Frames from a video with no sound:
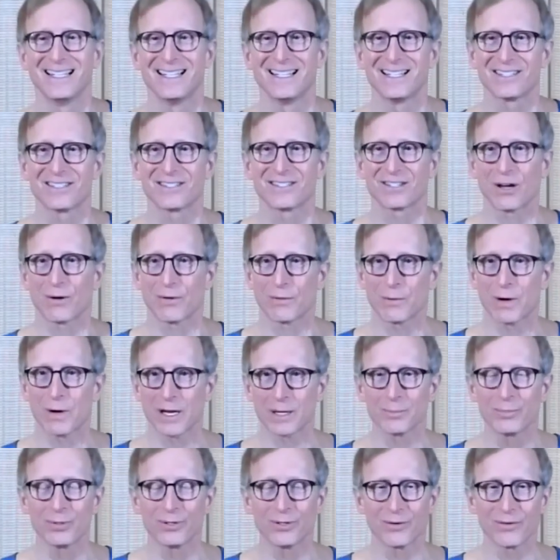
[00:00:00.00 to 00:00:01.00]
So we want
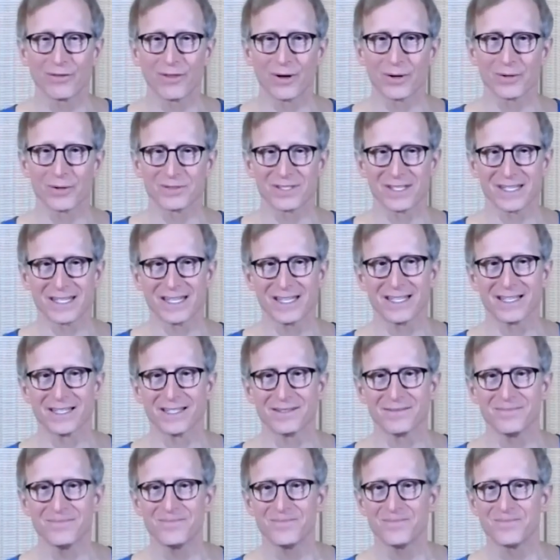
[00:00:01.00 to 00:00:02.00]
to pull those
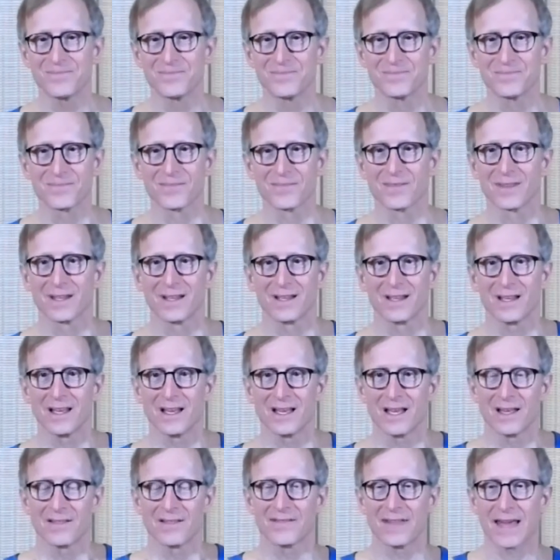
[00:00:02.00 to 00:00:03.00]
in.
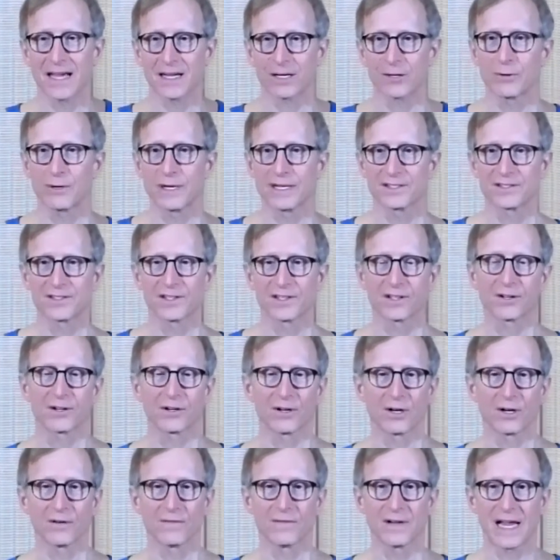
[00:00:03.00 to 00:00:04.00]
That creates the
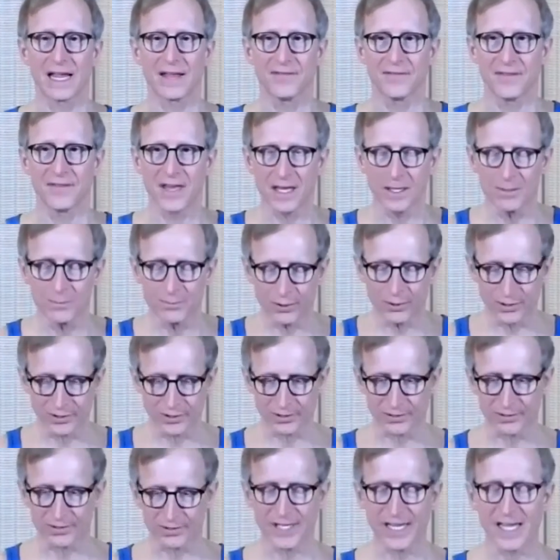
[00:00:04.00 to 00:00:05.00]
curve. And then pull
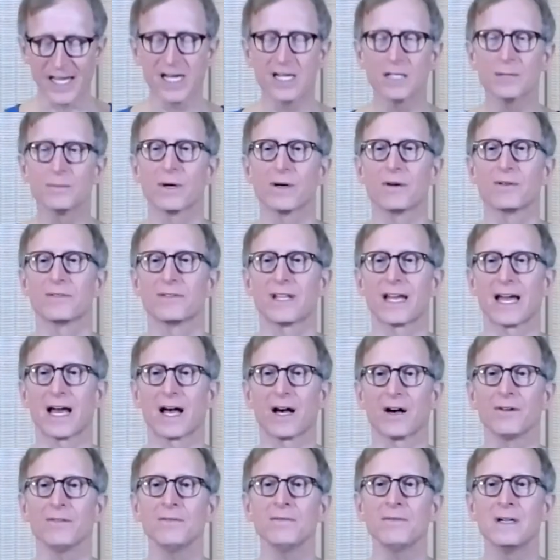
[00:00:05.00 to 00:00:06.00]
your tailbone
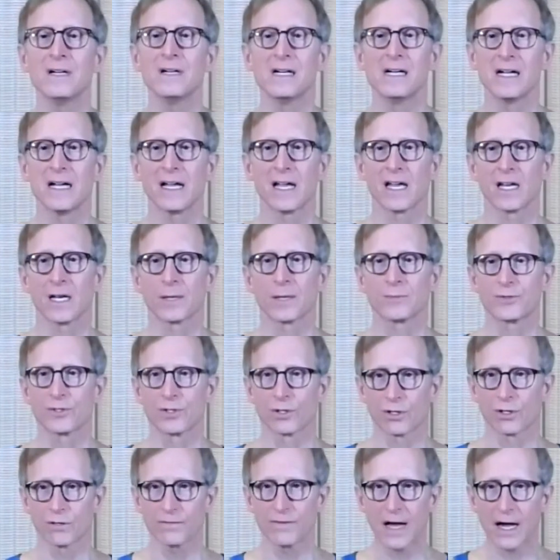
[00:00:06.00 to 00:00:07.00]
down and
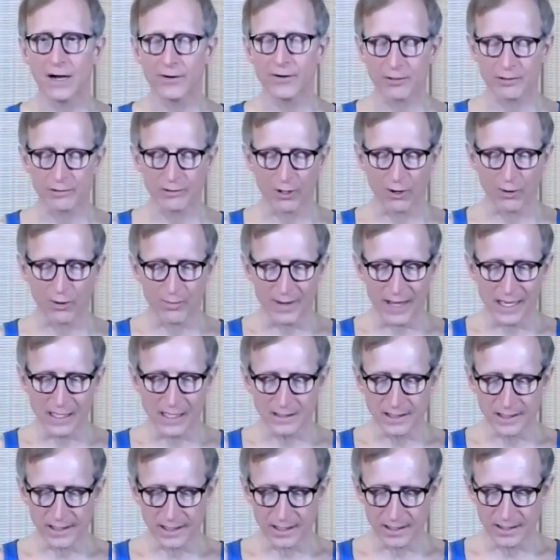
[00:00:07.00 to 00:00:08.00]
observe how your low
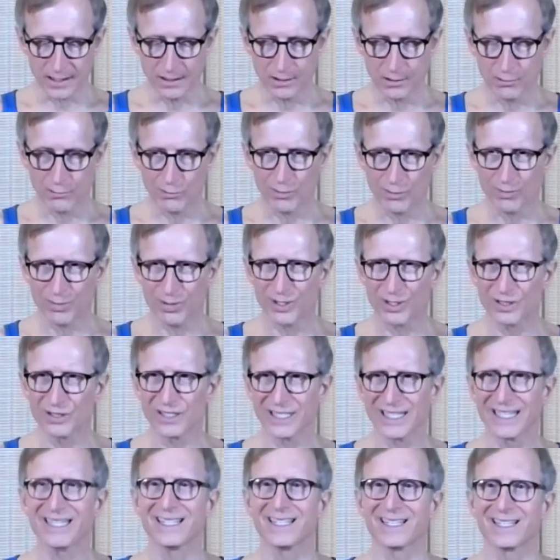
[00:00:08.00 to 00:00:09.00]
belly will pull
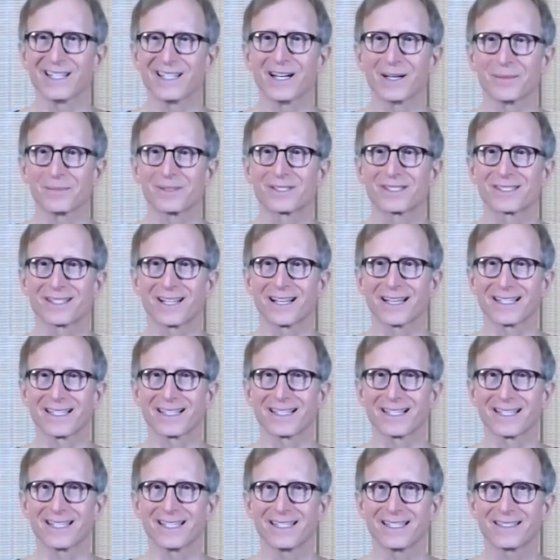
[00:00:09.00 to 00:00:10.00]
in and up
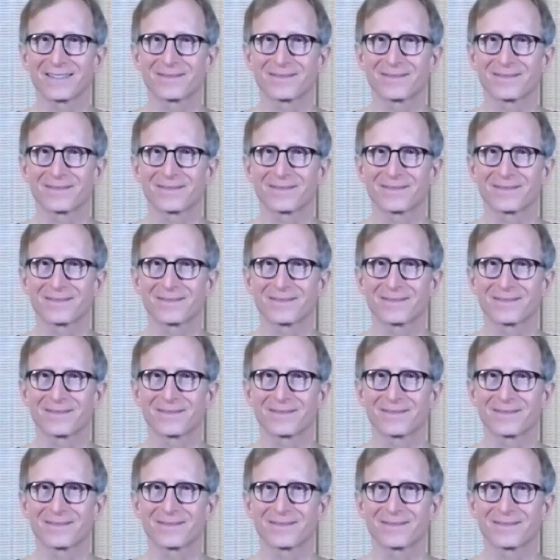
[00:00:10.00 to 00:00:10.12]
slightly.